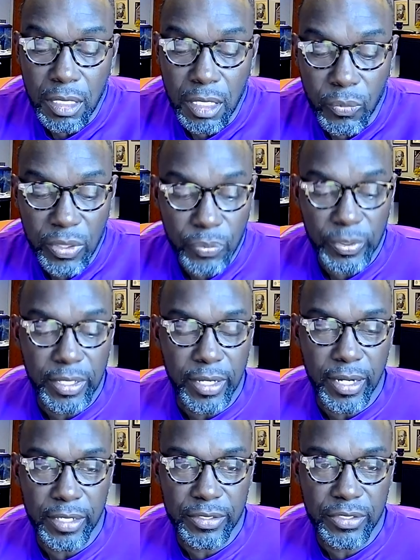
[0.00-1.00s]
uh, with
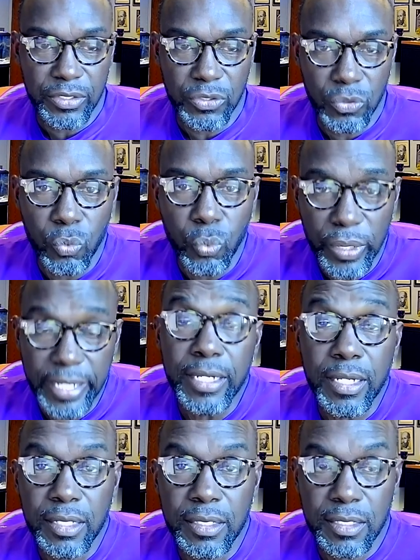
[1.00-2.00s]
regards to
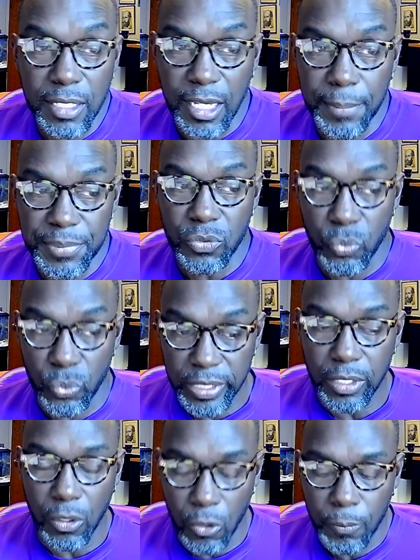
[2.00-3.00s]
when Tops
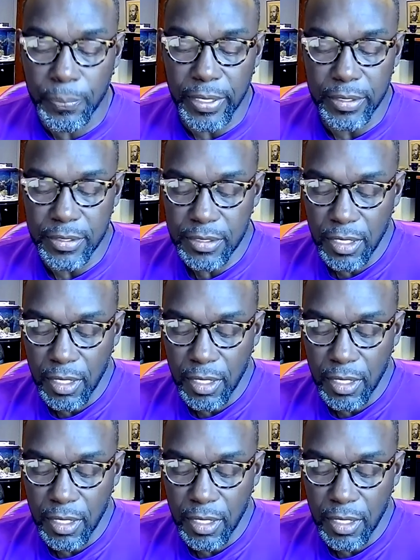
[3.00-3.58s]
reopens.